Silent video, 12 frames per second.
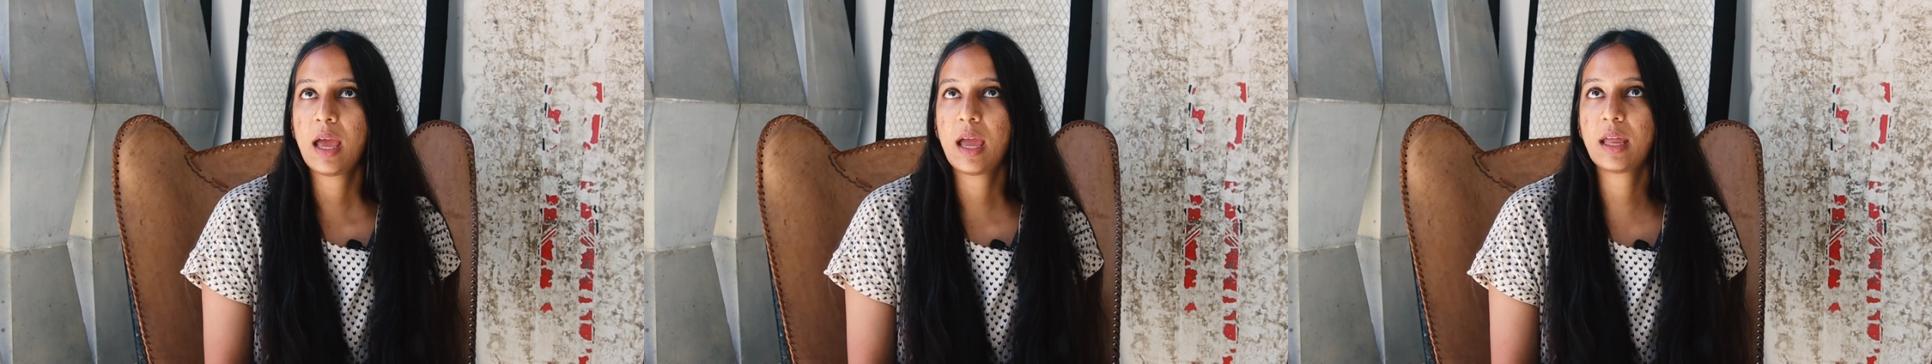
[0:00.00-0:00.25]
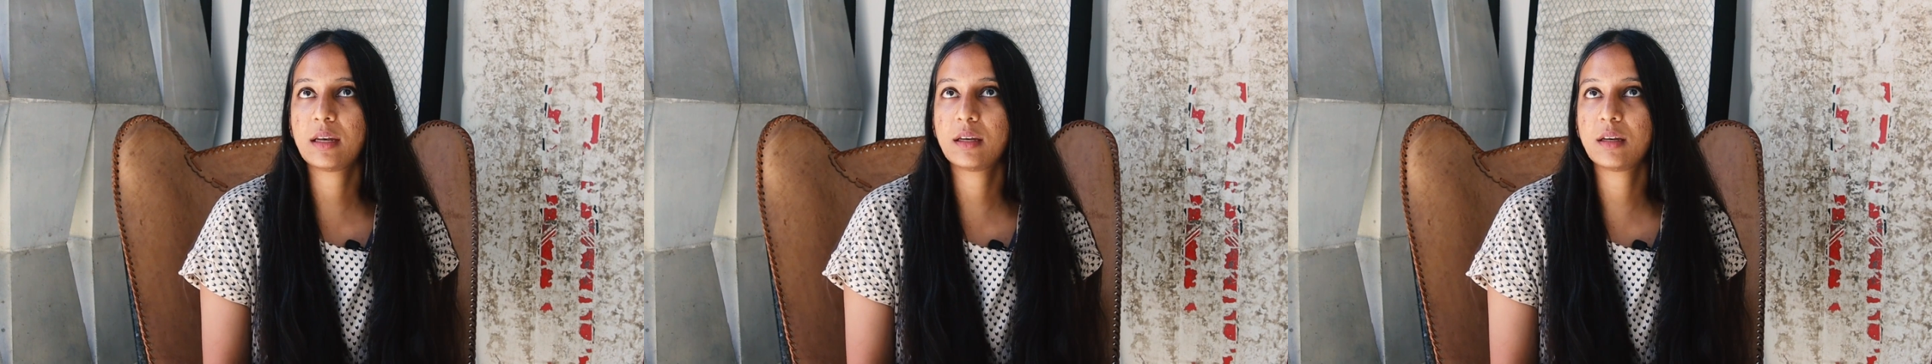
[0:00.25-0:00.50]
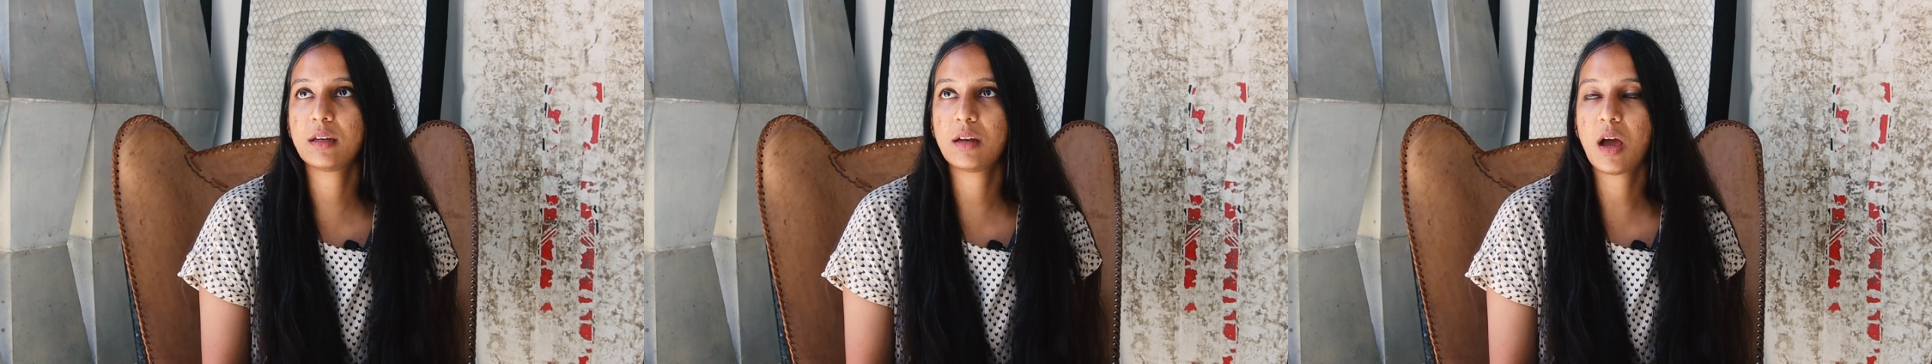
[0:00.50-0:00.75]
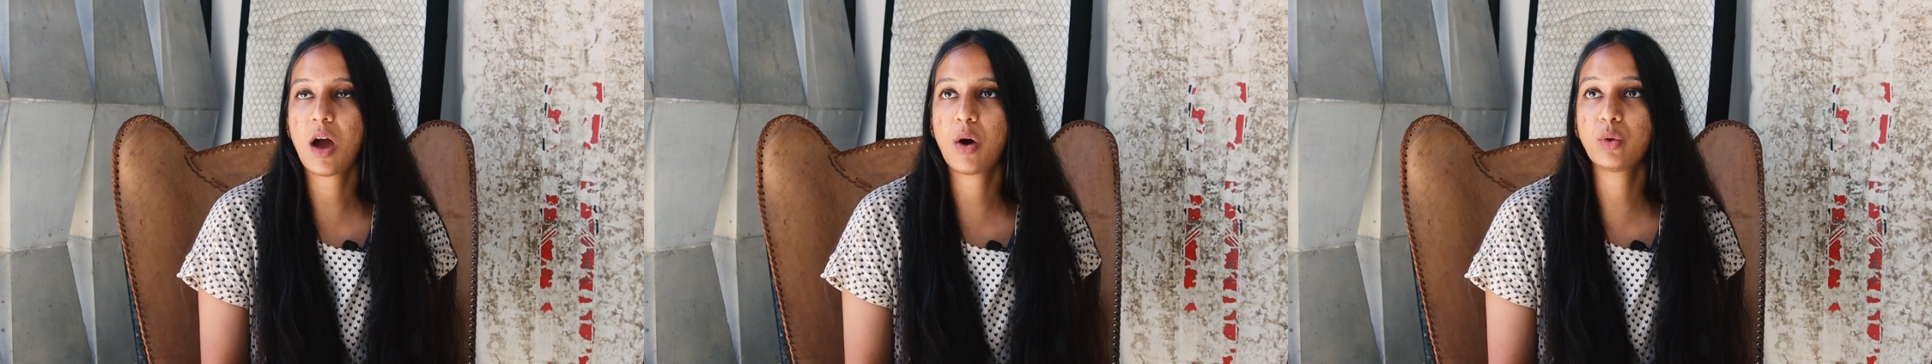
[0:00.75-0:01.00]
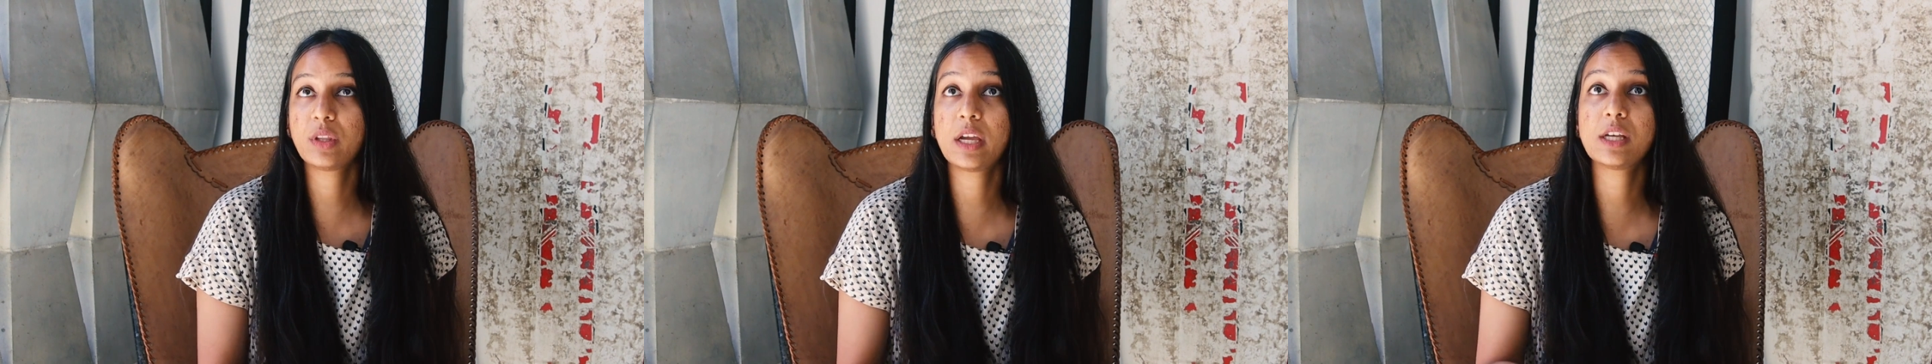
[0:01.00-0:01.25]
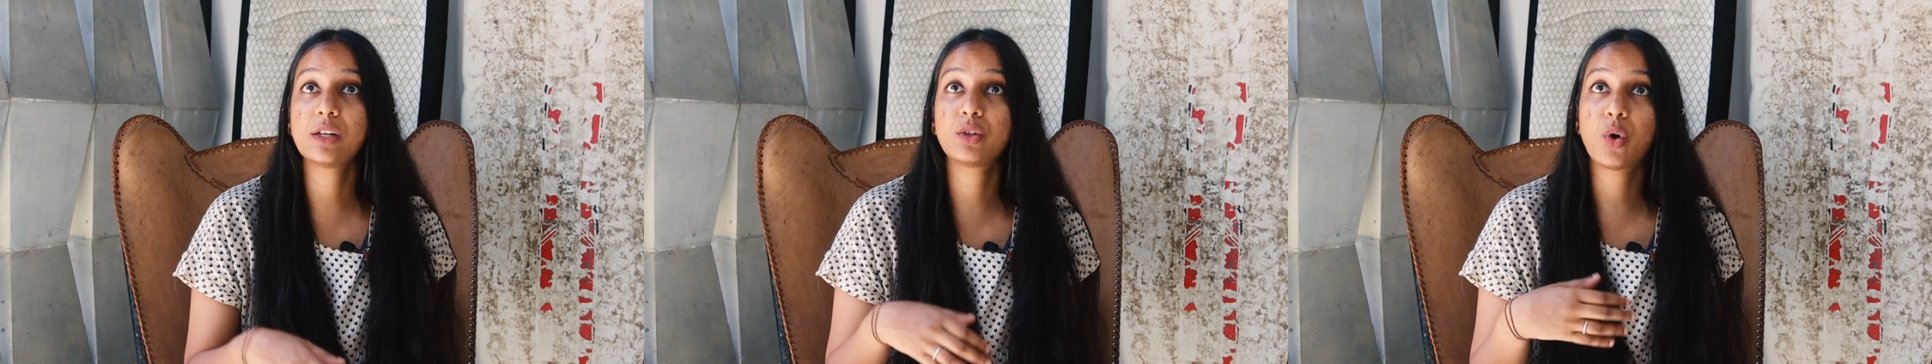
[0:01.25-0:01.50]
and how
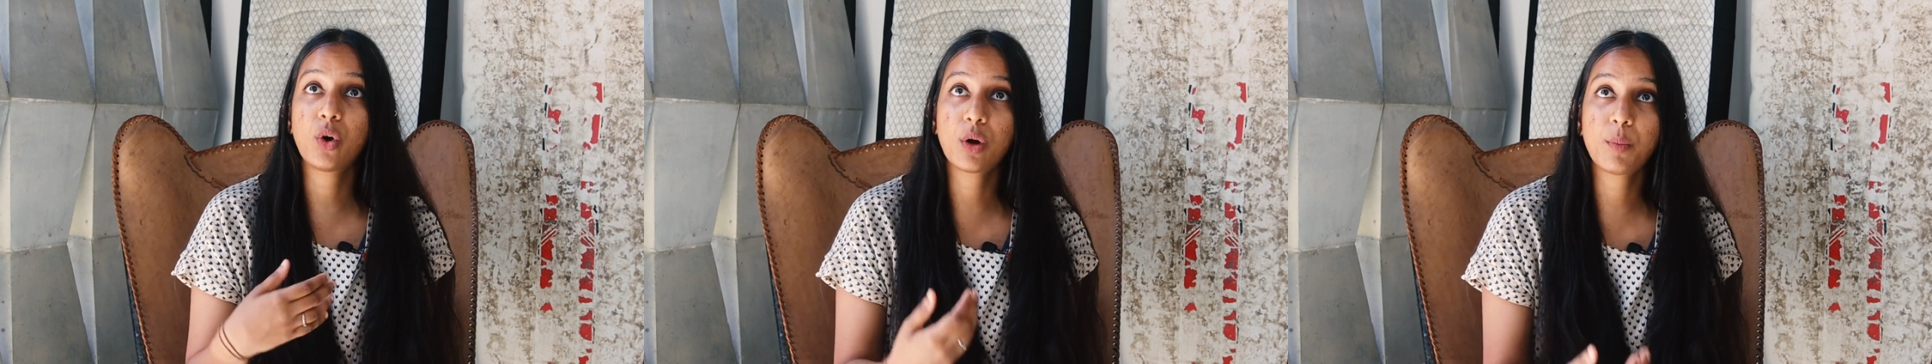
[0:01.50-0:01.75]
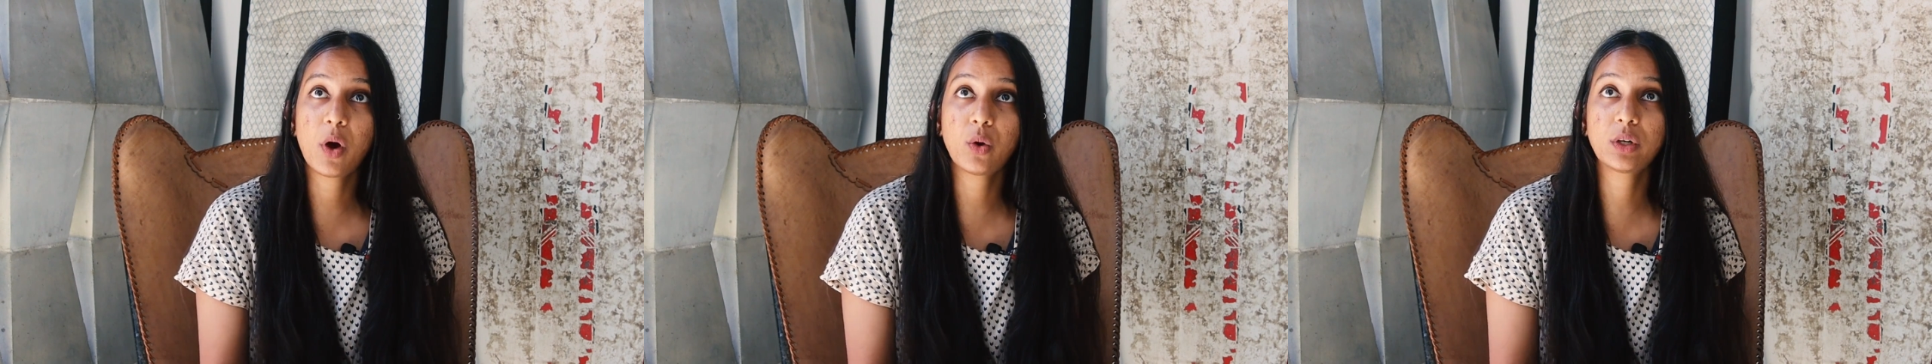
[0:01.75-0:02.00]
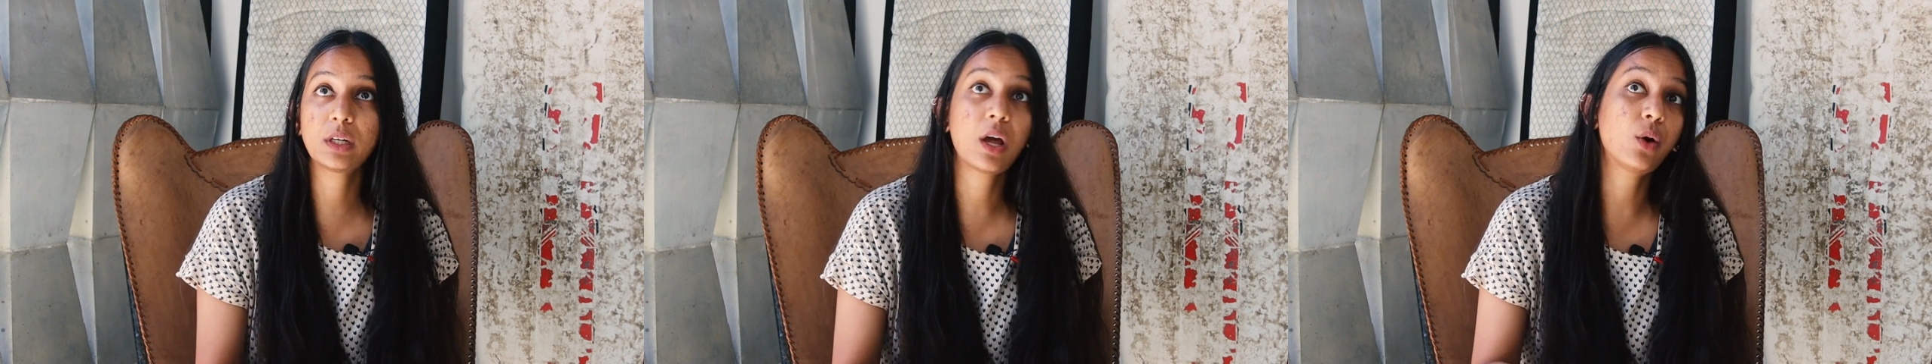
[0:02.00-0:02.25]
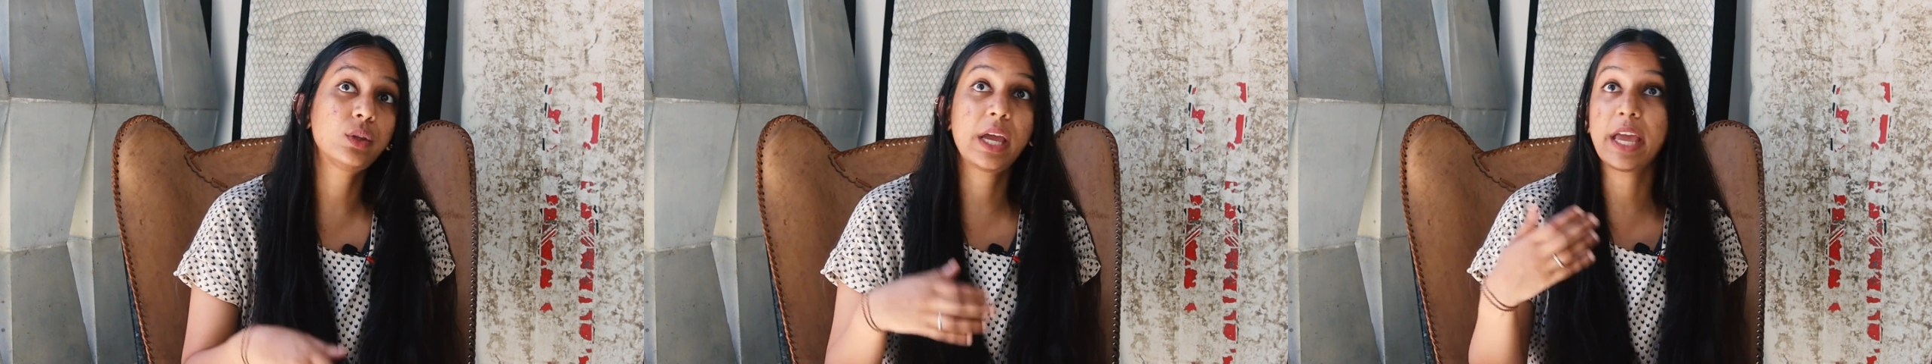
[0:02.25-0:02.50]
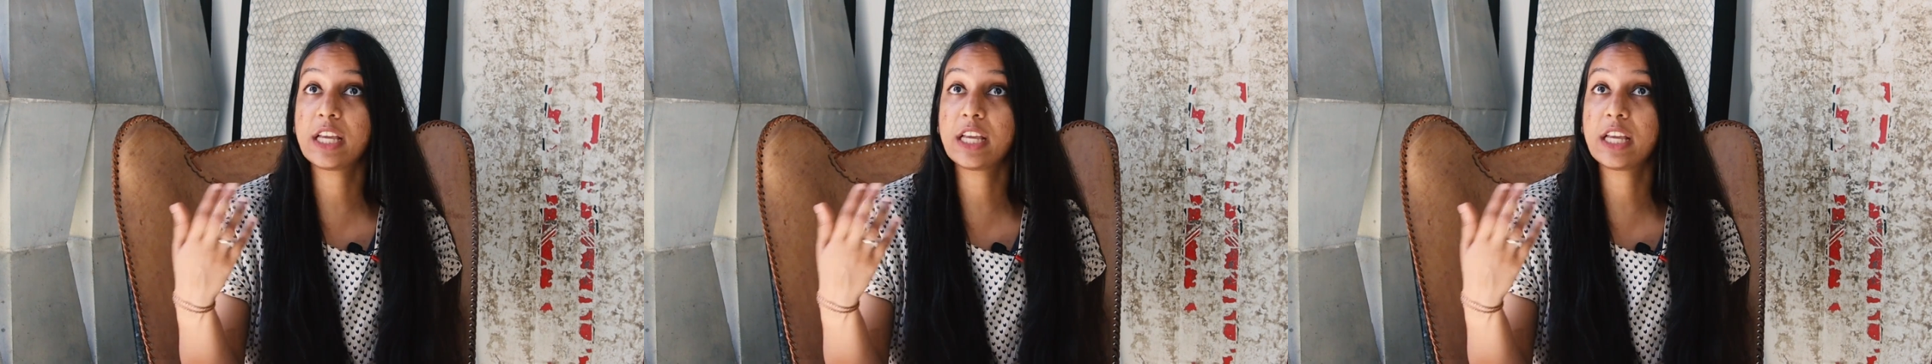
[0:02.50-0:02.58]
they talk about it how they